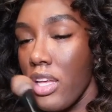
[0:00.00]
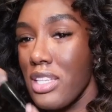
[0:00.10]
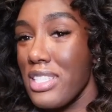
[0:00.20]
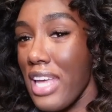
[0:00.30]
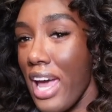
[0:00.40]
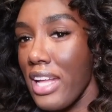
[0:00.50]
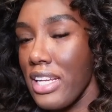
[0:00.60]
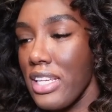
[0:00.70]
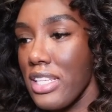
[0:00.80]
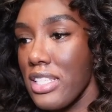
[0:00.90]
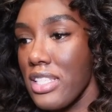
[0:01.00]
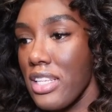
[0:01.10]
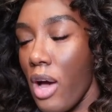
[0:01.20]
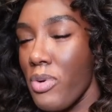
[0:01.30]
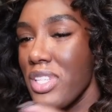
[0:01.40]
sadness.
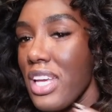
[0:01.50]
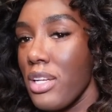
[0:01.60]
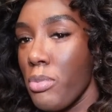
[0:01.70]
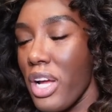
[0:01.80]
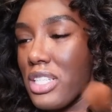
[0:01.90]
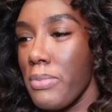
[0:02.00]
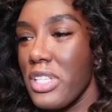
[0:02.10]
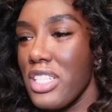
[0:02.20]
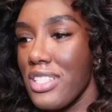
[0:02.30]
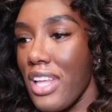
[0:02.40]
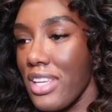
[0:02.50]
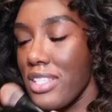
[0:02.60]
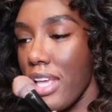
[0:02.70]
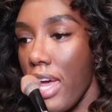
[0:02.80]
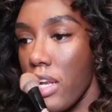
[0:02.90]
I wouldn't say depression, but just like
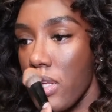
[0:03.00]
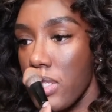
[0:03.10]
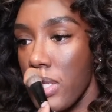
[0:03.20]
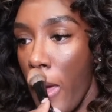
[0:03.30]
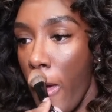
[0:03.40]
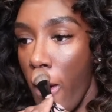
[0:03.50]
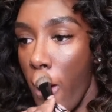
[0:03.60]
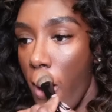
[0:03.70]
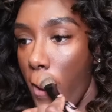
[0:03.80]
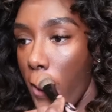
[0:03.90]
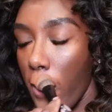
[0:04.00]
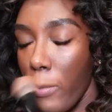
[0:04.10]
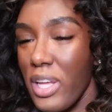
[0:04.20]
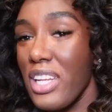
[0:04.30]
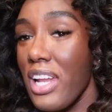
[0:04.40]
sadness.
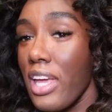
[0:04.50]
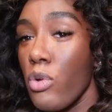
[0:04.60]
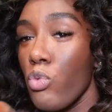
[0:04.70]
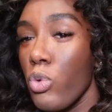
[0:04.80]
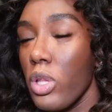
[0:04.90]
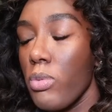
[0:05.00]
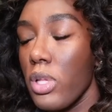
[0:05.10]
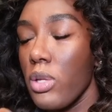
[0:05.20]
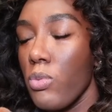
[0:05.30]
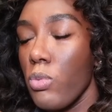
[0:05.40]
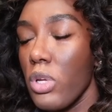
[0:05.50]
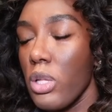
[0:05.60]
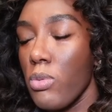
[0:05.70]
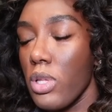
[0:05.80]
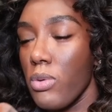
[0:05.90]
Um, and then I get really, really,
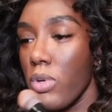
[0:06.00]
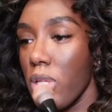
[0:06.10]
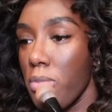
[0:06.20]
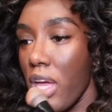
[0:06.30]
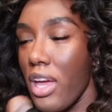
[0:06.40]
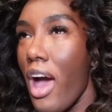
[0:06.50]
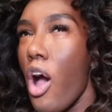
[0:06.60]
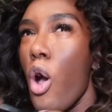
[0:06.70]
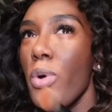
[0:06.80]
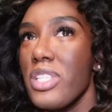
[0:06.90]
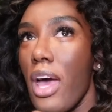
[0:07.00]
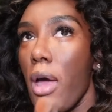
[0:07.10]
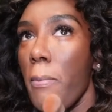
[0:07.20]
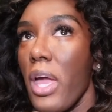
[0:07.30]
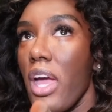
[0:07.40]
really, really, really bad. I always
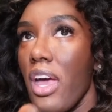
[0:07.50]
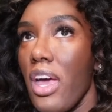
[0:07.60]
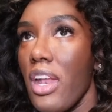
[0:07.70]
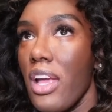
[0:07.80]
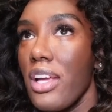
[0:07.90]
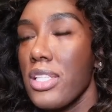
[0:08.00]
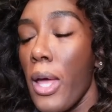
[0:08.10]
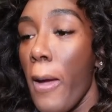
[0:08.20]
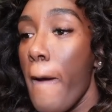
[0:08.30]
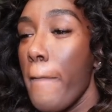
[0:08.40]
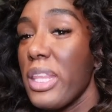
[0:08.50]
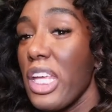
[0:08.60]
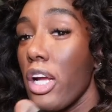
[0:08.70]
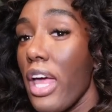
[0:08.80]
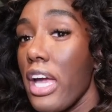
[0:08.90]
had bad headaches, but
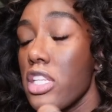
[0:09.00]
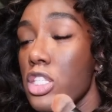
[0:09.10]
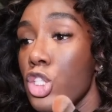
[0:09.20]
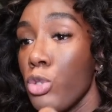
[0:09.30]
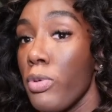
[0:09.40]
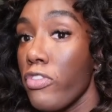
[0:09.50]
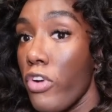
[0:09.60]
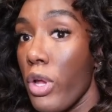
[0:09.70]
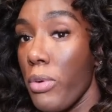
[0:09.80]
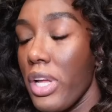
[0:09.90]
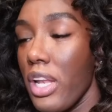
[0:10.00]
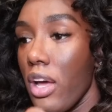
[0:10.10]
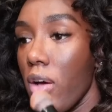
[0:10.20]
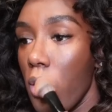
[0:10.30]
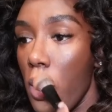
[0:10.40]
they're like super frequent
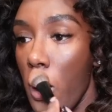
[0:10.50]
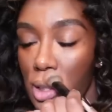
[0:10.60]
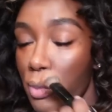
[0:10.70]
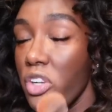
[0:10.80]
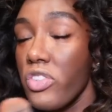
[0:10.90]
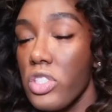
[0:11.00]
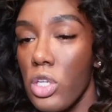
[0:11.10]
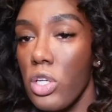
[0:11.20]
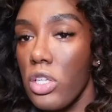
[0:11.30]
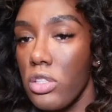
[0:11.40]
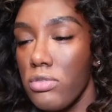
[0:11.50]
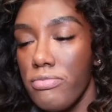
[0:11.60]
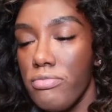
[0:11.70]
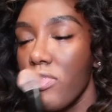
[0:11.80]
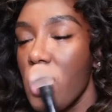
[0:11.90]
now. The birth control
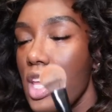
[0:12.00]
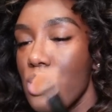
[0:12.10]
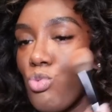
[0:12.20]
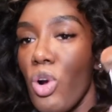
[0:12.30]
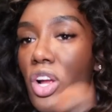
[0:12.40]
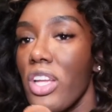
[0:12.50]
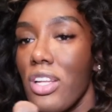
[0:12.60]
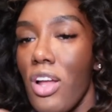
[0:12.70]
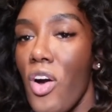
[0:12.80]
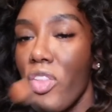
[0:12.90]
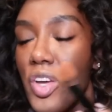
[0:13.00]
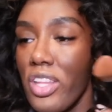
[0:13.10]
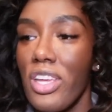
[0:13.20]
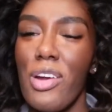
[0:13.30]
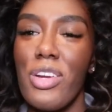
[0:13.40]
it's working in all the
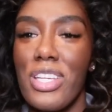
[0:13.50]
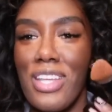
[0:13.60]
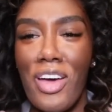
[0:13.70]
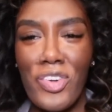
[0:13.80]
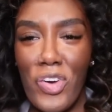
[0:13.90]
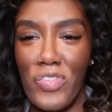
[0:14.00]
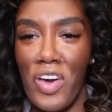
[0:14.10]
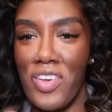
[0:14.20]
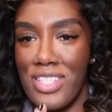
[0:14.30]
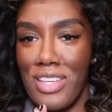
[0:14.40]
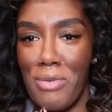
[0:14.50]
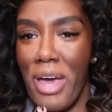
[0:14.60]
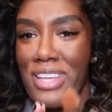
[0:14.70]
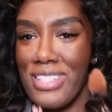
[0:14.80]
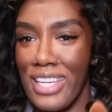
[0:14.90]
other areas. I don't know if y'all see
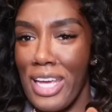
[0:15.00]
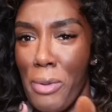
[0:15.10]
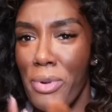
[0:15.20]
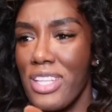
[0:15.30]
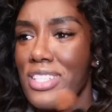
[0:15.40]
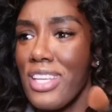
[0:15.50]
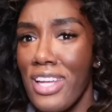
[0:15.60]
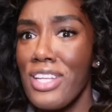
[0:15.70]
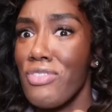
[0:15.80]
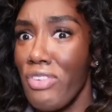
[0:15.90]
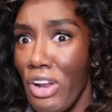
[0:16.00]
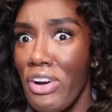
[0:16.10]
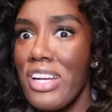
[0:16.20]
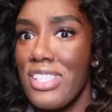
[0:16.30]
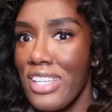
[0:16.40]
my skin, but skin is
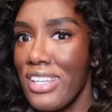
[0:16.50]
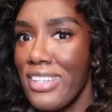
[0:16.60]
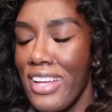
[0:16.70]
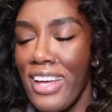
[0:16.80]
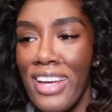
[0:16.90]
flourishing.